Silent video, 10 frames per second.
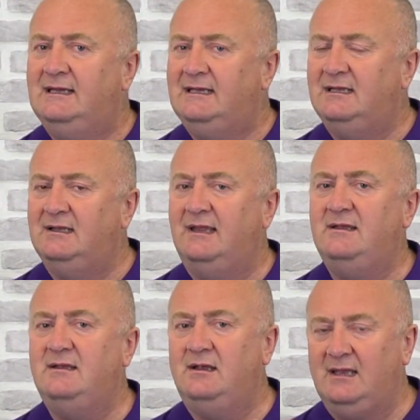It
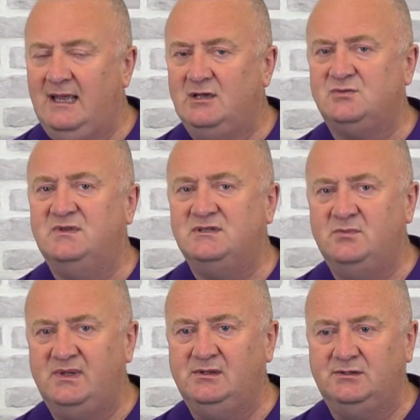then allows me to
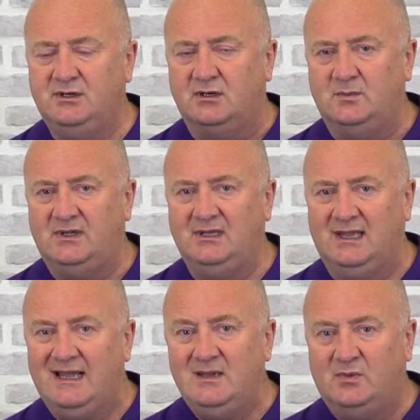build up a
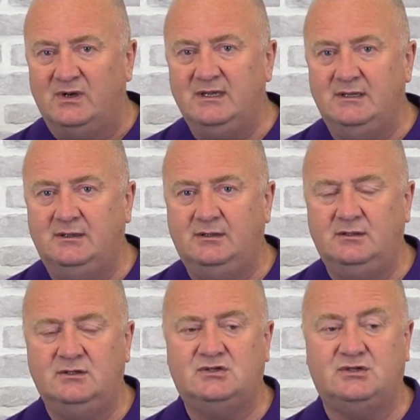library
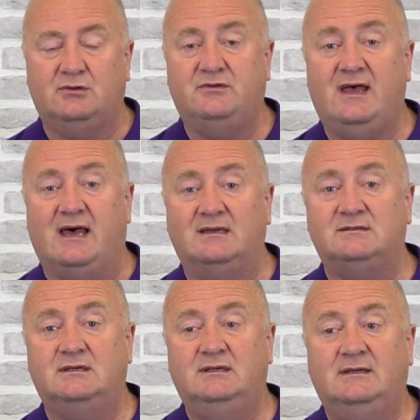so that
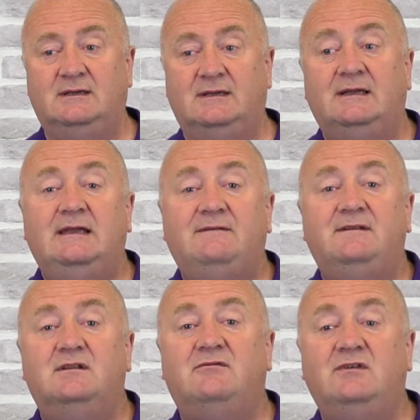if
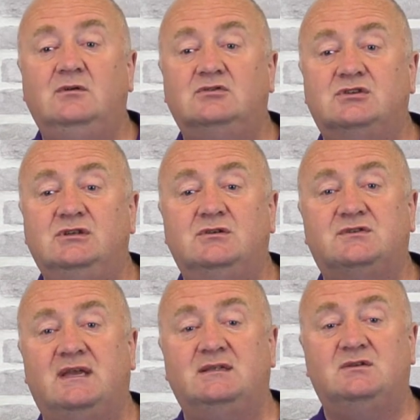in the future you
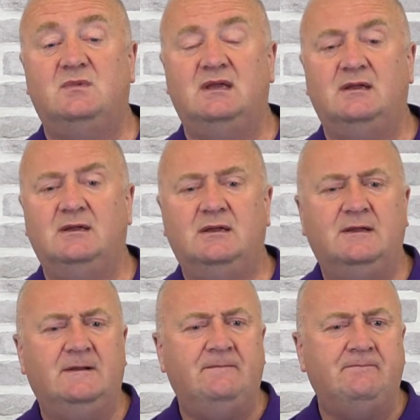say to me,
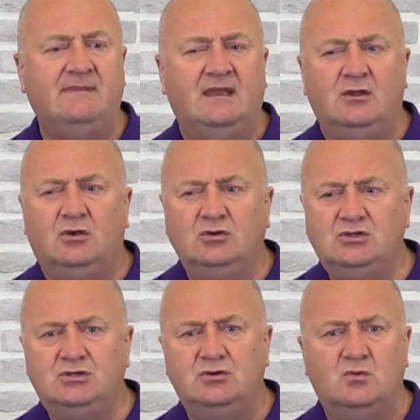could
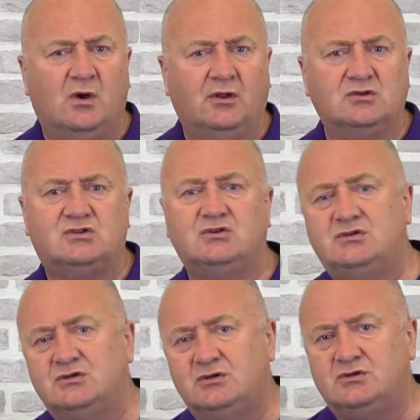you do one on such
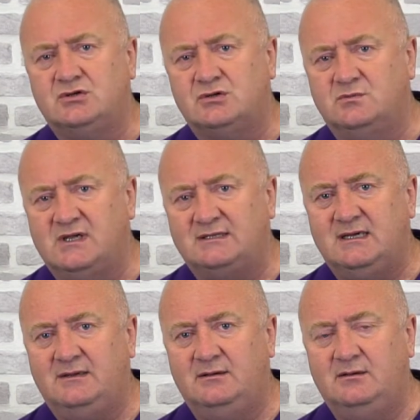and such a subject,
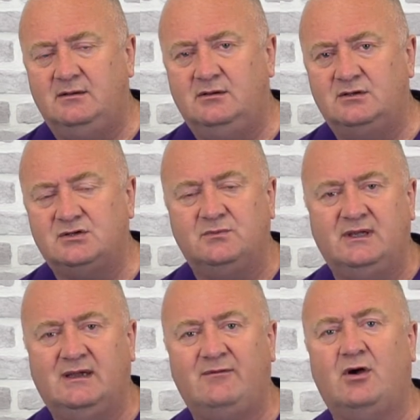Ed?
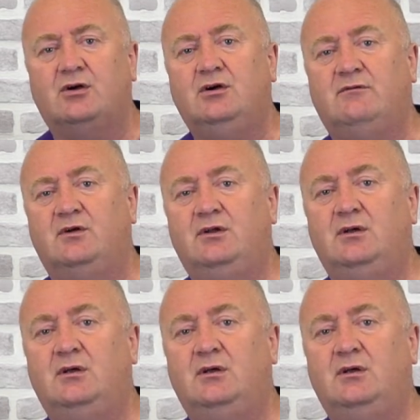Something I've not covered,